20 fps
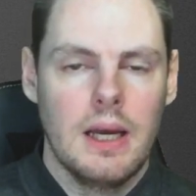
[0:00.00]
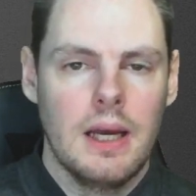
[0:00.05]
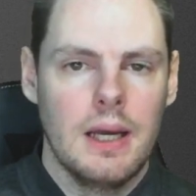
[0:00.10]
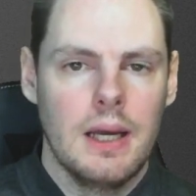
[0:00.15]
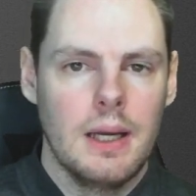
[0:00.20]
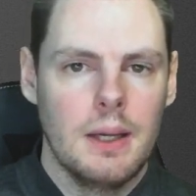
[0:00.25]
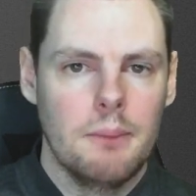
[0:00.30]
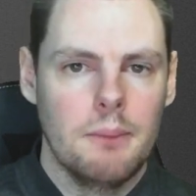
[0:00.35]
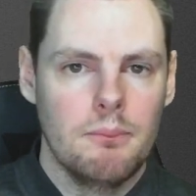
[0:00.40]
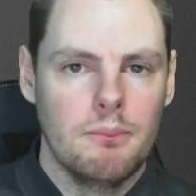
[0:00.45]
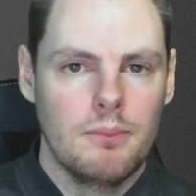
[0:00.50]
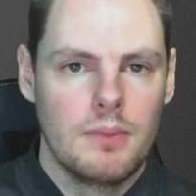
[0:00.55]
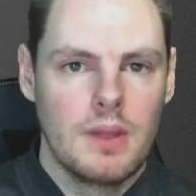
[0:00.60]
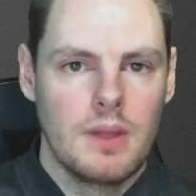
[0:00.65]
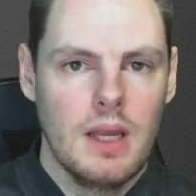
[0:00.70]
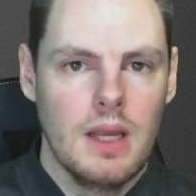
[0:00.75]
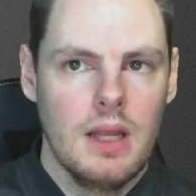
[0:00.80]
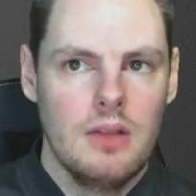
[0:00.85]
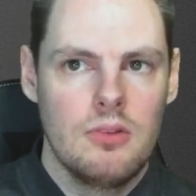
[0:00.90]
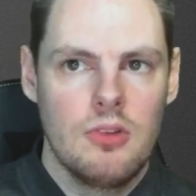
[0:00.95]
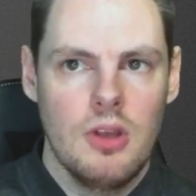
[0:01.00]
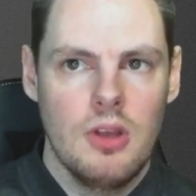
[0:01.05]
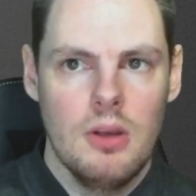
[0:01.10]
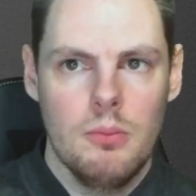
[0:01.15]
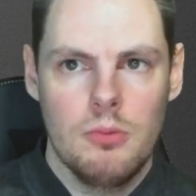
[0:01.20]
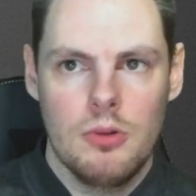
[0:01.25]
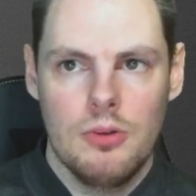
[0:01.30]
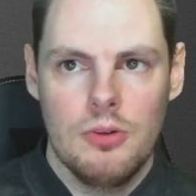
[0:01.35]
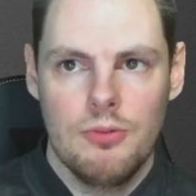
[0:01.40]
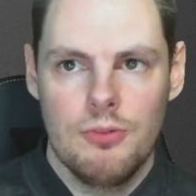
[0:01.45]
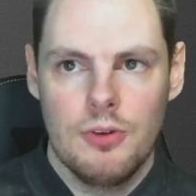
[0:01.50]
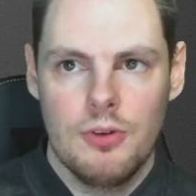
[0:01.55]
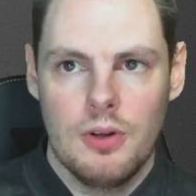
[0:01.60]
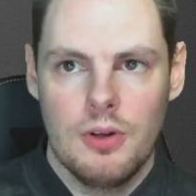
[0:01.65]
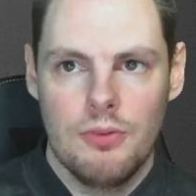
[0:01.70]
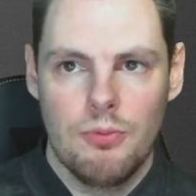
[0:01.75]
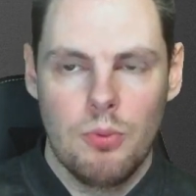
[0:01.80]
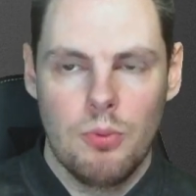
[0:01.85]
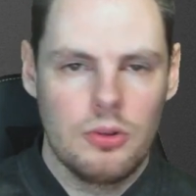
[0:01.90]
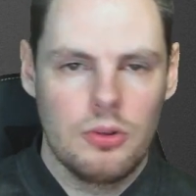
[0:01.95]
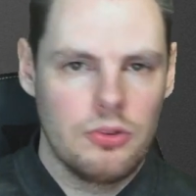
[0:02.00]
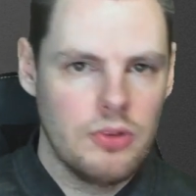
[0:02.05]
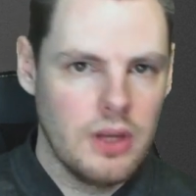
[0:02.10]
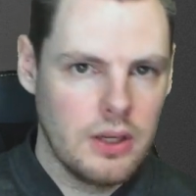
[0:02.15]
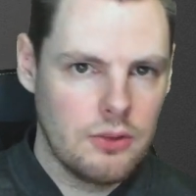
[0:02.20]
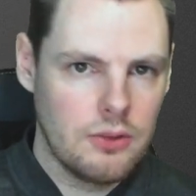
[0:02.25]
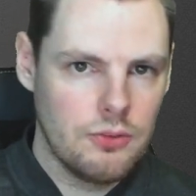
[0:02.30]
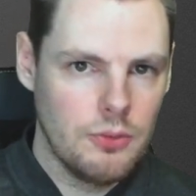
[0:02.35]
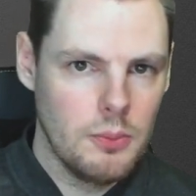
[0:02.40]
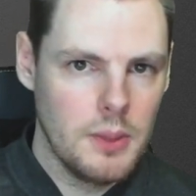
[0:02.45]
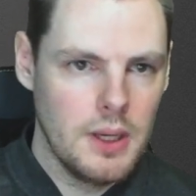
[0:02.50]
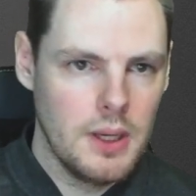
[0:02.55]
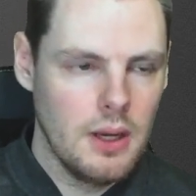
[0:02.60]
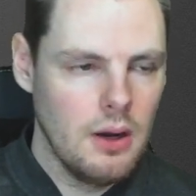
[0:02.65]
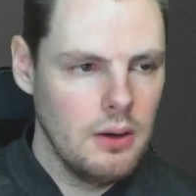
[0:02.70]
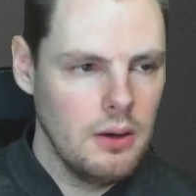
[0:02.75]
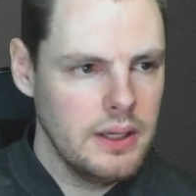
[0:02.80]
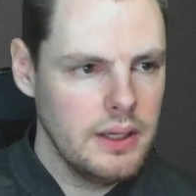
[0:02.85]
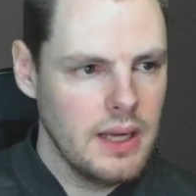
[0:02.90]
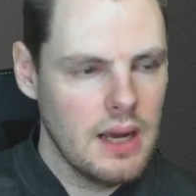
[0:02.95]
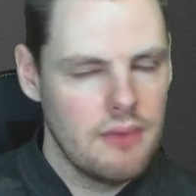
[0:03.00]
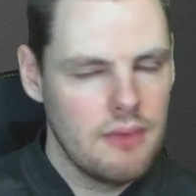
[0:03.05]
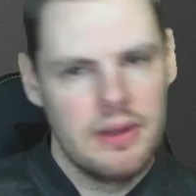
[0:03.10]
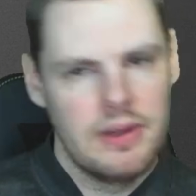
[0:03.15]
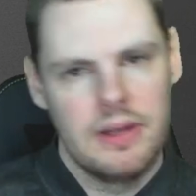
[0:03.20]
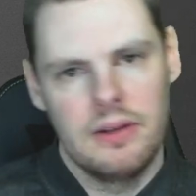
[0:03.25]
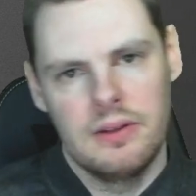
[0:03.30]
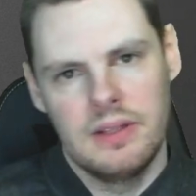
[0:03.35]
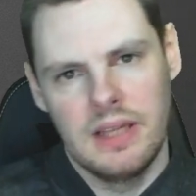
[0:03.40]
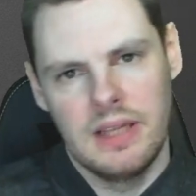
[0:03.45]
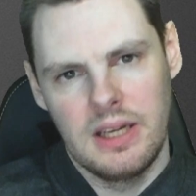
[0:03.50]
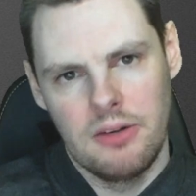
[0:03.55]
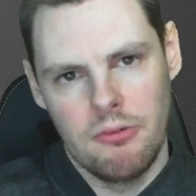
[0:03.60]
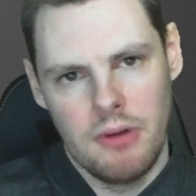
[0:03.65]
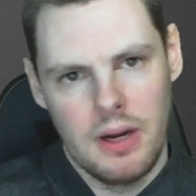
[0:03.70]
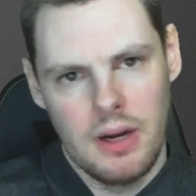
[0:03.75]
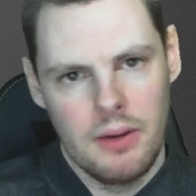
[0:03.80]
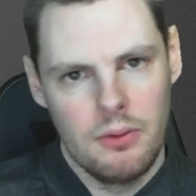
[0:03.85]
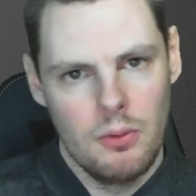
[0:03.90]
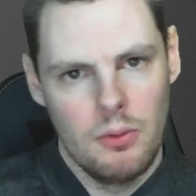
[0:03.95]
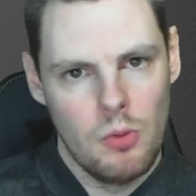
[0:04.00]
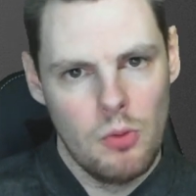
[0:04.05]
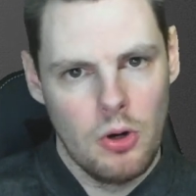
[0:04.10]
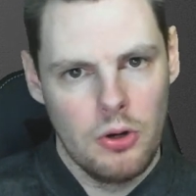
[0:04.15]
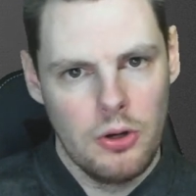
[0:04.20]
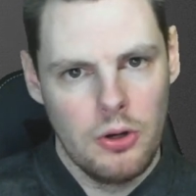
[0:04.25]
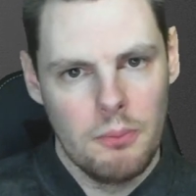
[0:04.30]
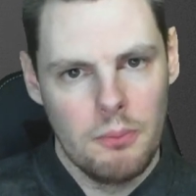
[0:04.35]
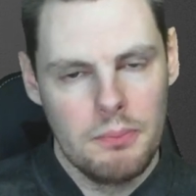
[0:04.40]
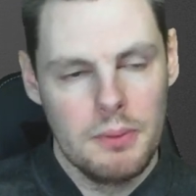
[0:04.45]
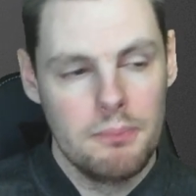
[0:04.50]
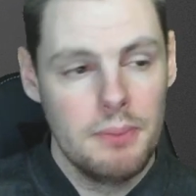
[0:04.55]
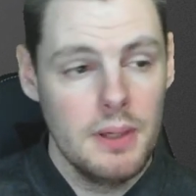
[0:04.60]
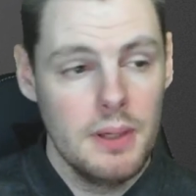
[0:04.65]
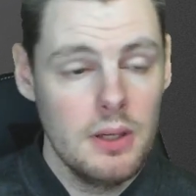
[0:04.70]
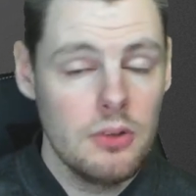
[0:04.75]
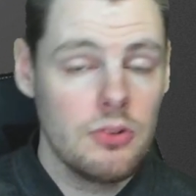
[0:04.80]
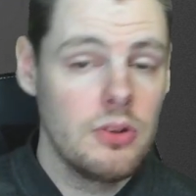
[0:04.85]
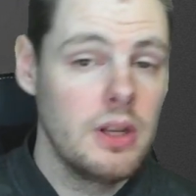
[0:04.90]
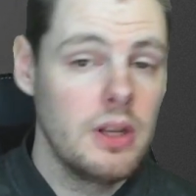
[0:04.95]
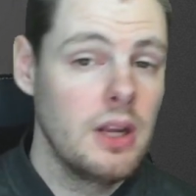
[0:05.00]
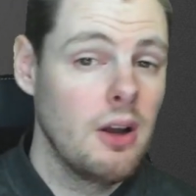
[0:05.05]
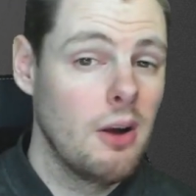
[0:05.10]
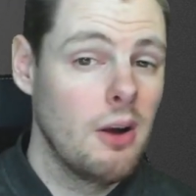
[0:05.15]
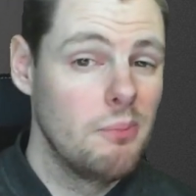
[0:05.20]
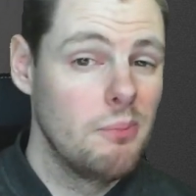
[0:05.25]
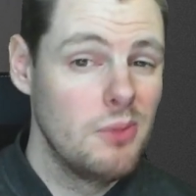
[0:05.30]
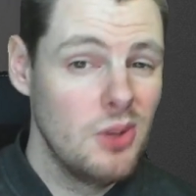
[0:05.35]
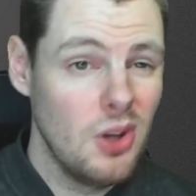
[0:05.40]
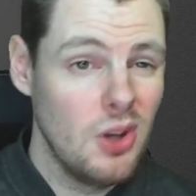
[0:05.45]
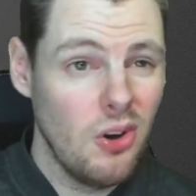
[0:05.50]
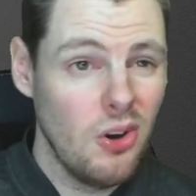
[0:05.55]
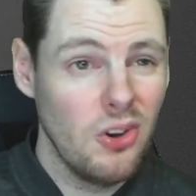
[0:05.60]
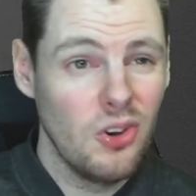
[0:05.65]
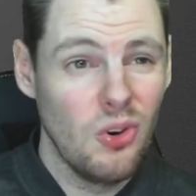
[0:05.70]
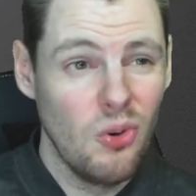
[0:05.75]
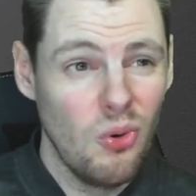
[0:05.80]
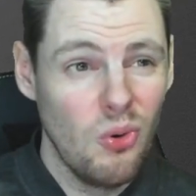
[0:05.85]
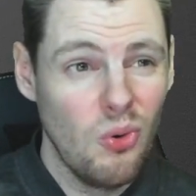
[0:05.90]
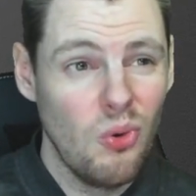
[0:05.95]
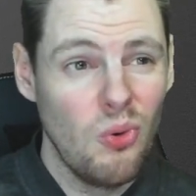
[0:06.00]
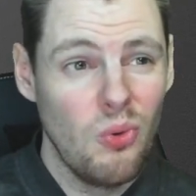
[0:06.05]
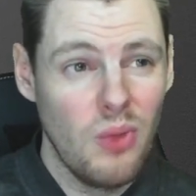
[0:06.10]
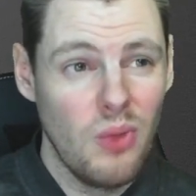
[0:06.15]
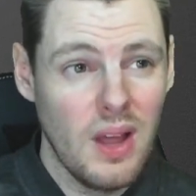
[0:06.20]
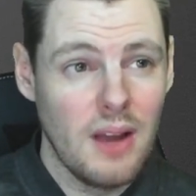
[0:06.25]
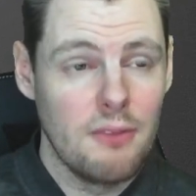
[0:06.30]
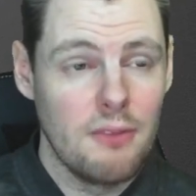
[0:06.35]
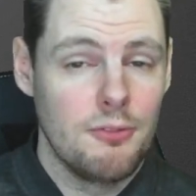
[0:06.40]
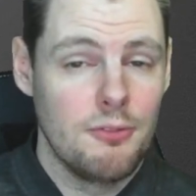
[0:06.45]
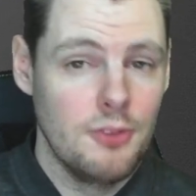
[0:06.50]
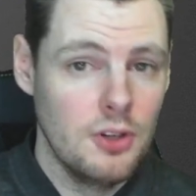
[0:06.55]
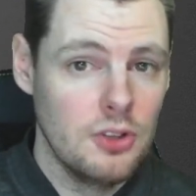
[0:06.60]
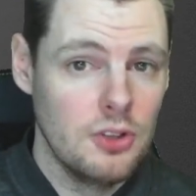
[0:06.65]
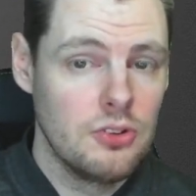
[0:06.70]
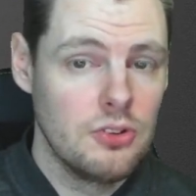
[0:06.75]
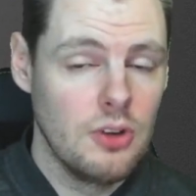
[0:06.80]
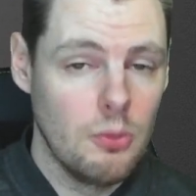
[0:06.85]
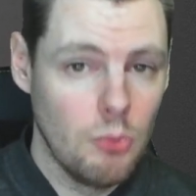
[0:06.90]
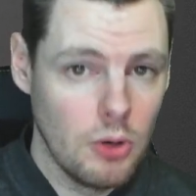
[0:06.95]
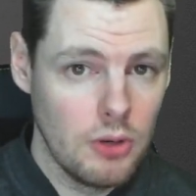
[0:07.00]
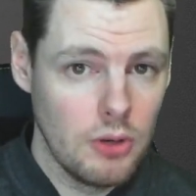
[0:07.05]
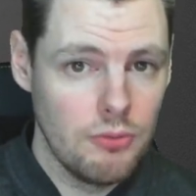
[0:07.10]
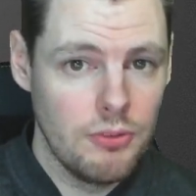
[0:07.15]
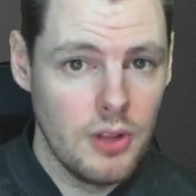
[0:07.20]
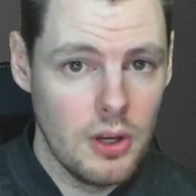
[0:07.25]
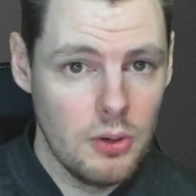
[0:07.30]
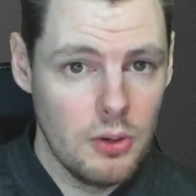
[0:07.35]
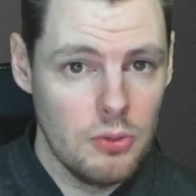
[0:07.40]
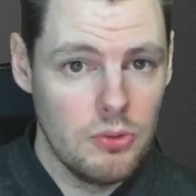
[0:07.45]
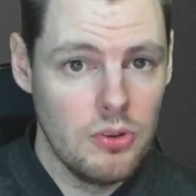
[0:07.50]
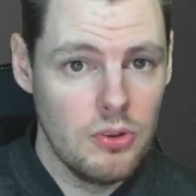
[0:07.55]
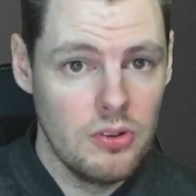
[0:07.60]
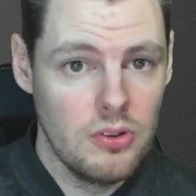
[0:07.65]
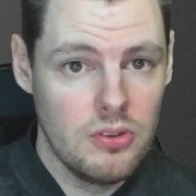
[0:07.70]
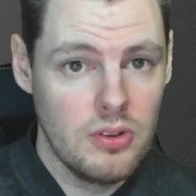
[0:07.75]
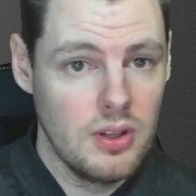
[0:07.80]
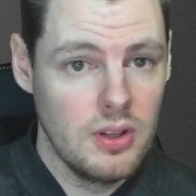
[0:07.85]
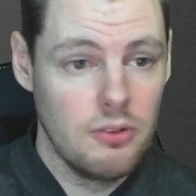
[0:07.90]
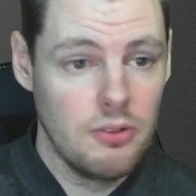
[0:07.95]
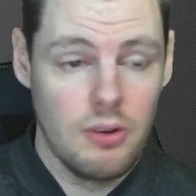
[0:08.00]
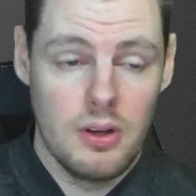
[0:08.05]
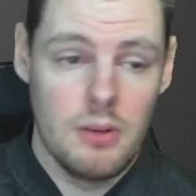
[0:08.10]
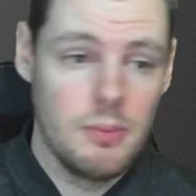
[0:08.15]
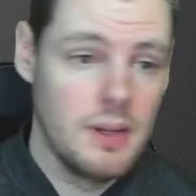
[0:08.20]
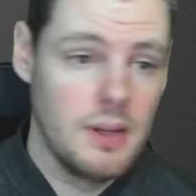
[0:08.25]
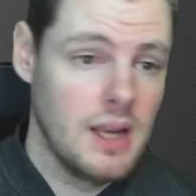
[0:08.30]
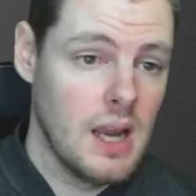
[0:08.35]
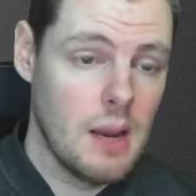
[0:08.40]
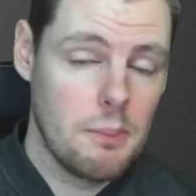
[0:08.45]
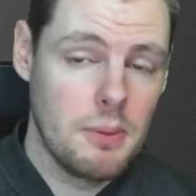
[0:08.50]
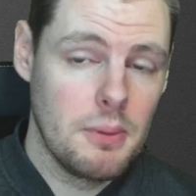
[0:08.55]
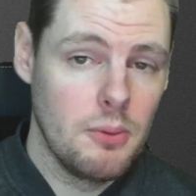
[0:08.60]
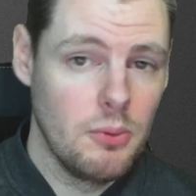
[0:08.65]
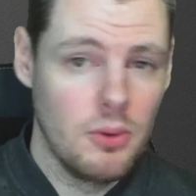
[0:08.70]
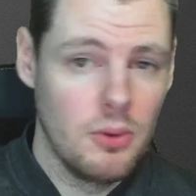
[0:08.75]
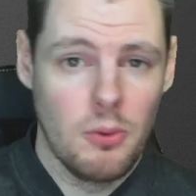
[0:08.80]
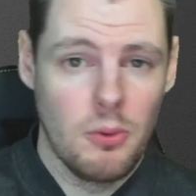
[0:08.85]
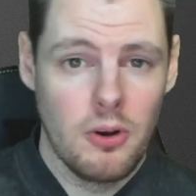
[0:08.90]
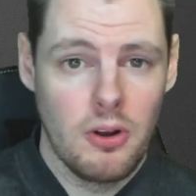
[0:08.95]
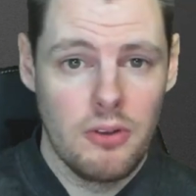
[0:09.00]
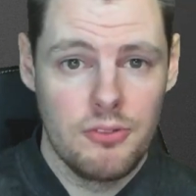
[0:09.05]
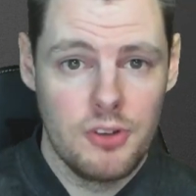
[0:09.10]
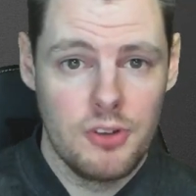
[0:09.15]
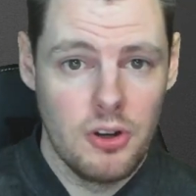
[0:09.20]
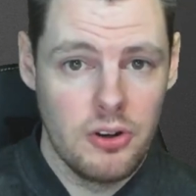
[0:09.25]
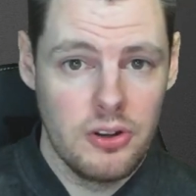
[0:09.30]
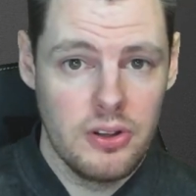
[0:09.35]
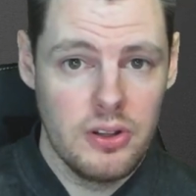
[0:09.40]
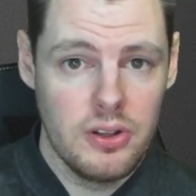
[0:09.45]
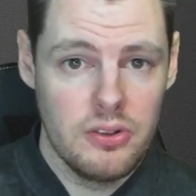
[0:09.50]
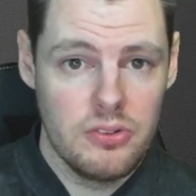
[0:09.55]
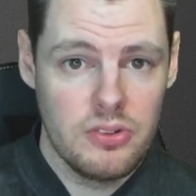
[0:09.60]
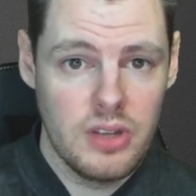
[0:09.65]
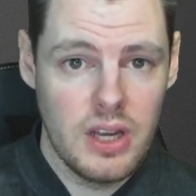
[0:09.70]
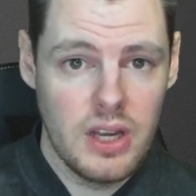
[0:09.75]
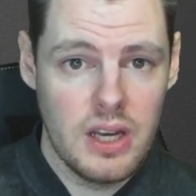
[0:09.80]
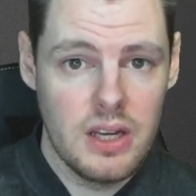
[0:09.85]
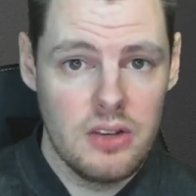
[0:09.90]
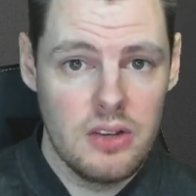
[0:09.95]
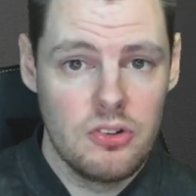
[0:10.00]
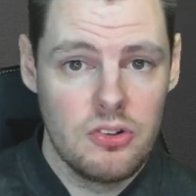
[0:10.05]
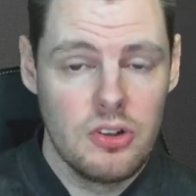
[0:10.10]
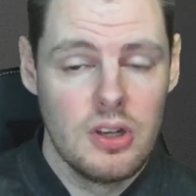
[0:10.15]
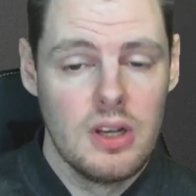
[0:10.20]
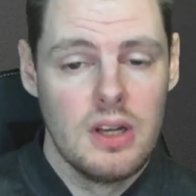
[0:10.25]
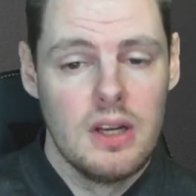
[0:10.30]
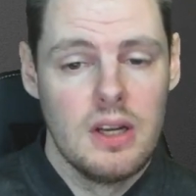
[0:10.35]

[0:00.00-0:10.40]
In terms of what's next for me, I'm going to have a little dig around and whatnot, but personally, I'm not all that fussed. I'm one of those that's incredibly happy with what I've got at this stage.